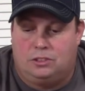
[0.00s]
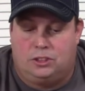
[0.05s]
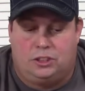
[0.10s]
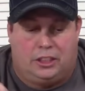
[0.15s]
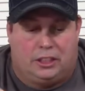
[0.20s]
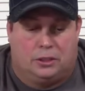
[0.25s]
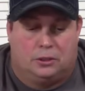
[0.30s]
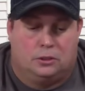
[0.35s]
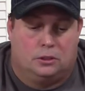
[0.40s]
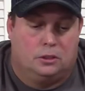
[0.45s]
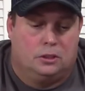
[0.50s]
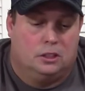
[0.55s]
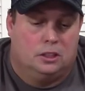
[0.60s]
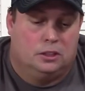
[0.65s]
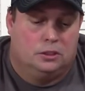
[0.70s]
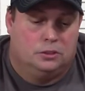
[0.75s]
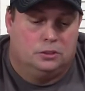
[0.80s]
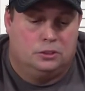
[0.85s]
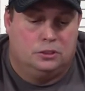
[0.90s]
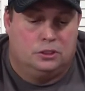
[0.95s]
stickered
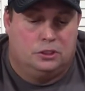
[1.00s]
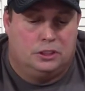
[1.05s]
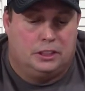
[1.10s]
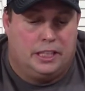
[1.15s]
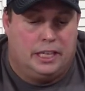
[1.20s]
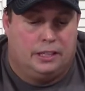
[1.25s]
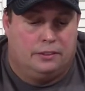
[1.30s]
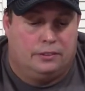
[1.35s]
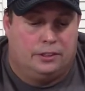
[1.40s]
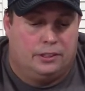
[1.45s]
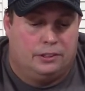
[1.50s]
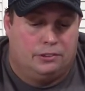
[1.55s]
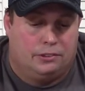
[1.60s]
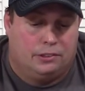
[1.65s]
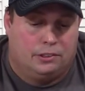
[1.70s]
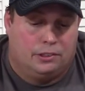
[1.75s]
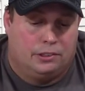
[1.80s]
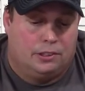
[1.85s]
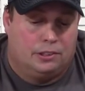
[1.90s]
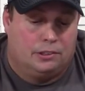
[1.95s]
clothes, so you can't reuse
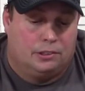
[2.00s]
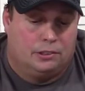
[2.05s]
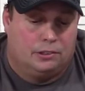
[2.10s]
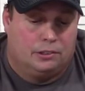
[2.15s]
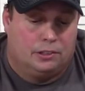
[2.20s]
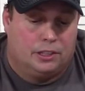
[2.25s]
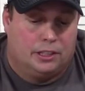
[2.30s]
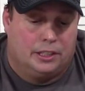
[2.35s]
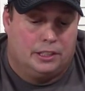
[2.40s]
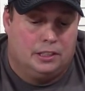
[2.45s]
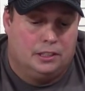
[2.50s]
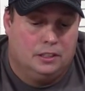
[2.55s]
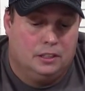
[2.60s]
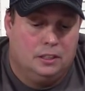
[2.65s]
it. It doesn't look like.